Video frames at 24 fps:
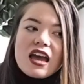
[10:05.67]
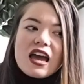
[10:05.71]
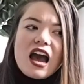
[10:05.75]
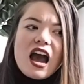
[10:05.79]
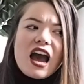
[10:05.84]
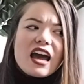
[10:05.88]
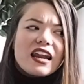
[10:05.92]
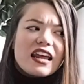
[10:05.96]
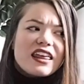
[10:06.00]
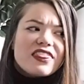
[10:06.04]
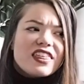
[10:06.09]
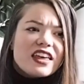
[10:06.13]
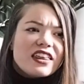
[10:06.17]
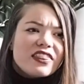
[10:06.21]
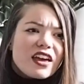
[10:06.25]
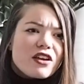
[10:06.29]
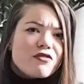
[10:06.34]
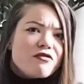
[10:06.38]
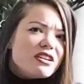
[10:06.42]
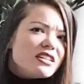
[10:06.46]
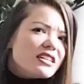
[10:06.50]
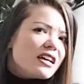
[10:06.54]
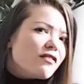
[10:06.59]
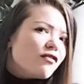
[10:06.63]
And I think they
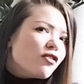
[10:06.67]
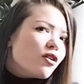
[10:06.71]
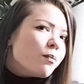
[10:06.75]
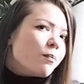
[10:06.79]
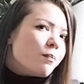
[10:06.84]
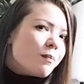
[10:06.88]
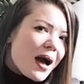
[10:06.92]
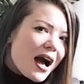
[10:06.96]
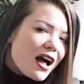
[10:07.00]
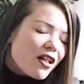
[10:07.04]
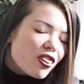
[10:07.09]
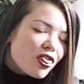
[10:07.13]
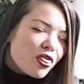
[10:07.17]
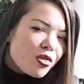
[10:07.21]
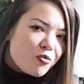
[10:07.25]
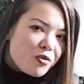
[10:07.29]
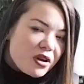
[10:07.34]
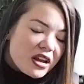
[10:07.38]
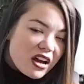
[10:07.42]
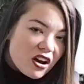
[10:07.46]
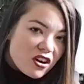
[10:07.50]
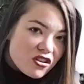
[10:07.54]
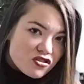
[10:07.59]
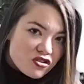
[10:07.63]
retail for about
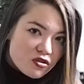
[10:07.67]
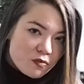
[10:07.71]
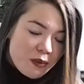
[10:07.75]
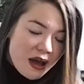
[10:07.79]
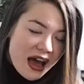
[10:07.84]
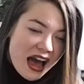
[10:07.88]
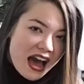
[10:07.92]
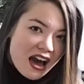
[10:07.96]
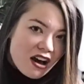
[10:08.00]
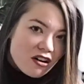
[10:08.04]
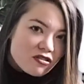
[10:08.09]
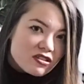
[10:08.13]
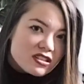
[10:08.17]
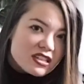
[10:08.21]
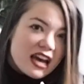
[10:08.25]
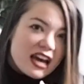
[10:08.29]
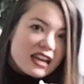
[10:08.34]
£300,